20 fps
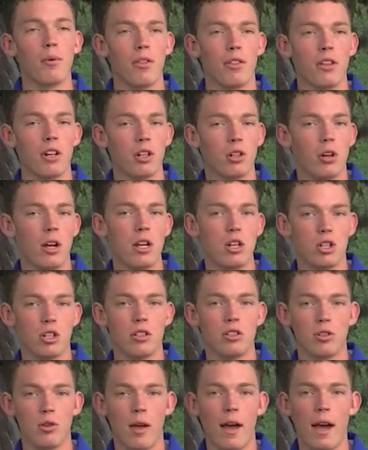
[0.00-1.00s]
with integration
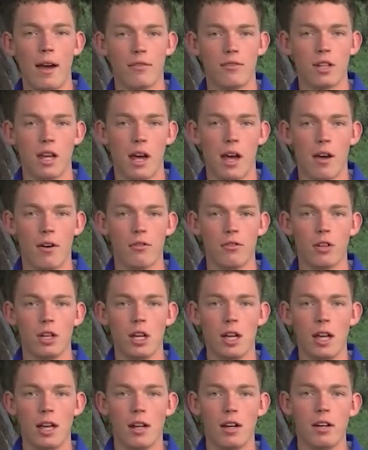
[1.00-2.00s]
is you have to have
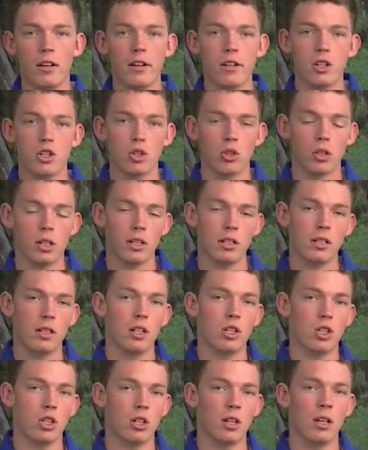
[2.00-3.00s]
an initial
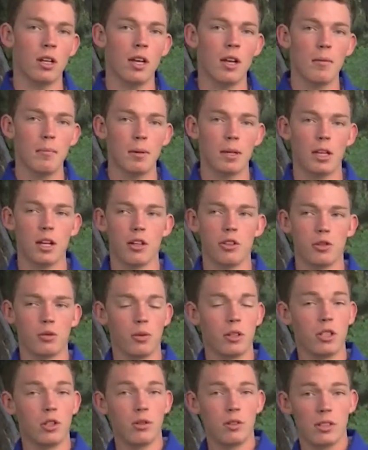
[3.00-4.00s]
condition, because
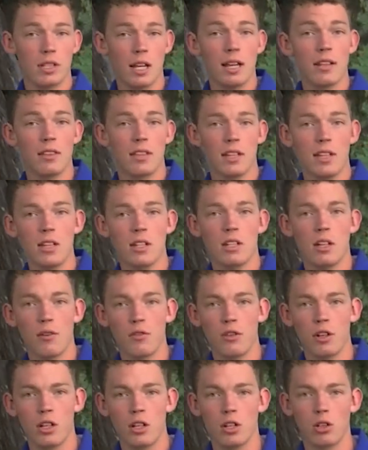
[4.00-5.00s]
when you take the
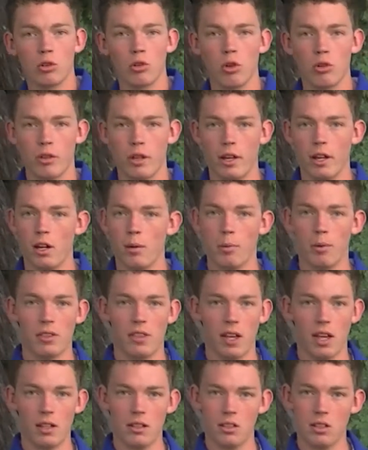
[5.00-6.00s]
indefinite integral, you end up with
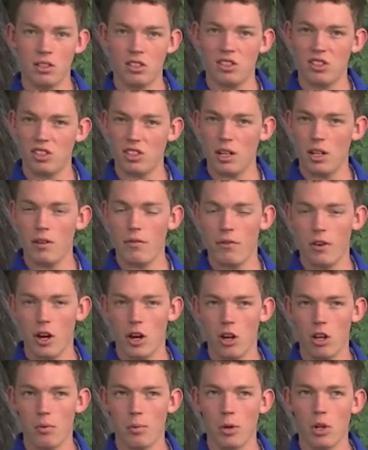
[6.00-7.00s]
that c
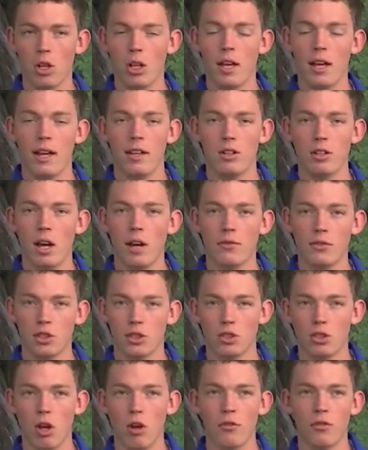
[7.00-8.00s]
variable, and you have to
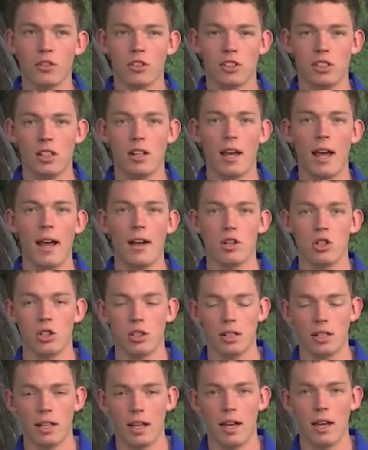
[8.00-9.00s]
solve for c to
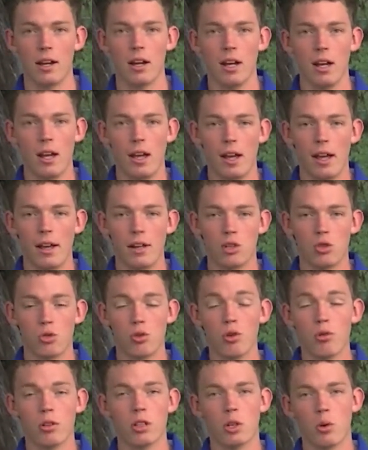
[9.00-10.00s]
actually get a
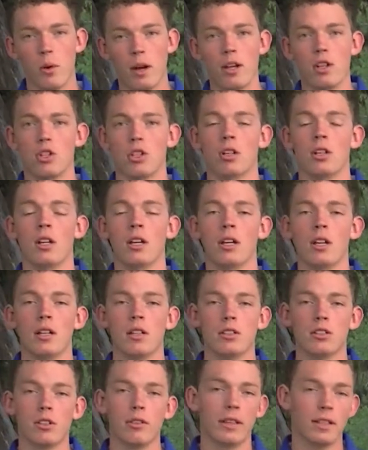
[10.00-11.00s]
true
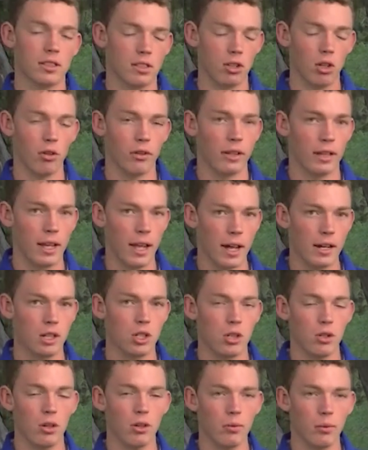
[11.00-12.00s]
equation. So that's the only
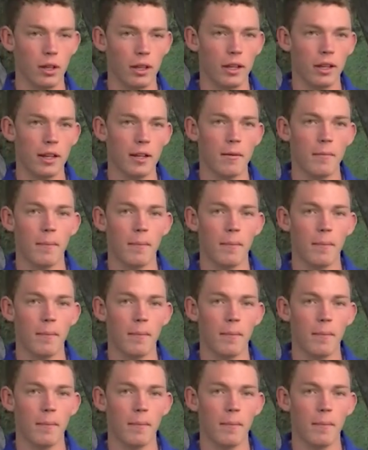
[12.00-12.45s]
catch to it, really.